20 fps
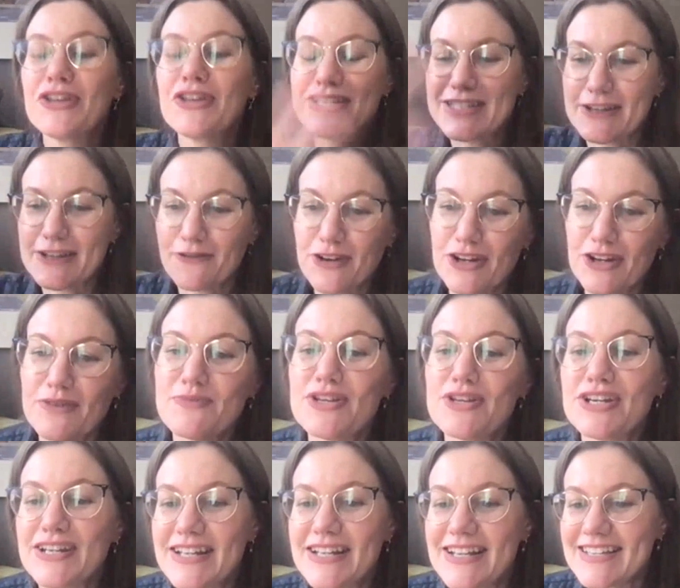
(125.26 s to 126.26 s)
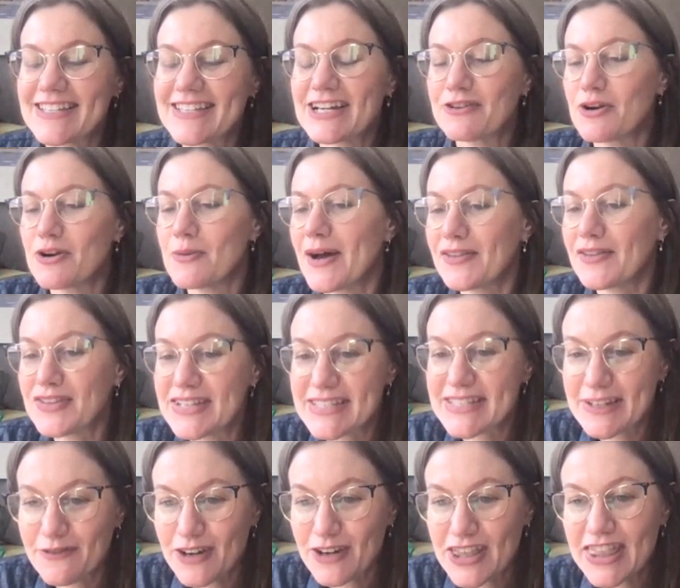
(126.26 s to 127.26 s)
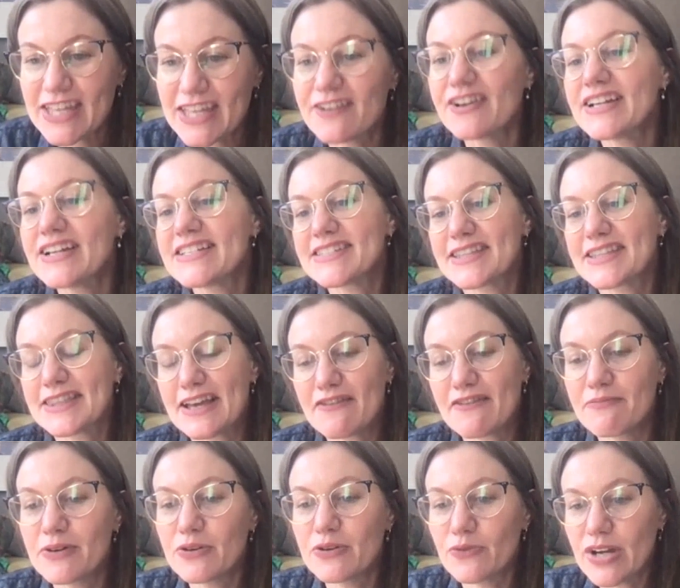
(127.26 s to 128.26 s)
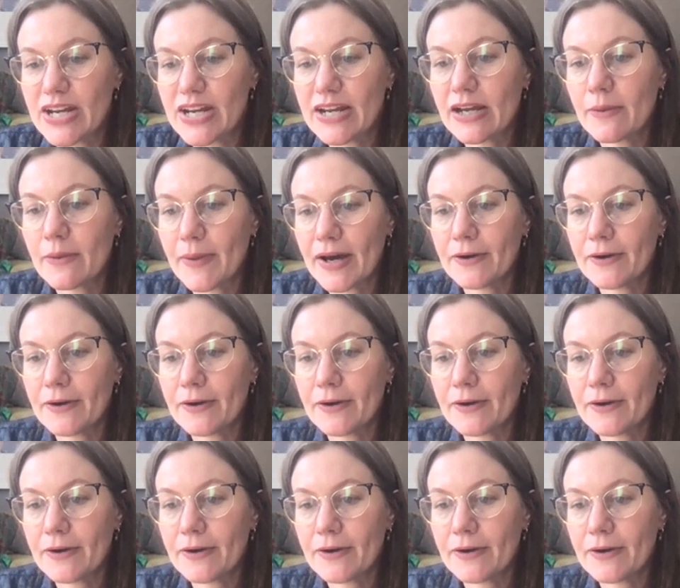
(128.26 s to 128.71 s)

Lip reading: these different communities or about these different theories that they've been reading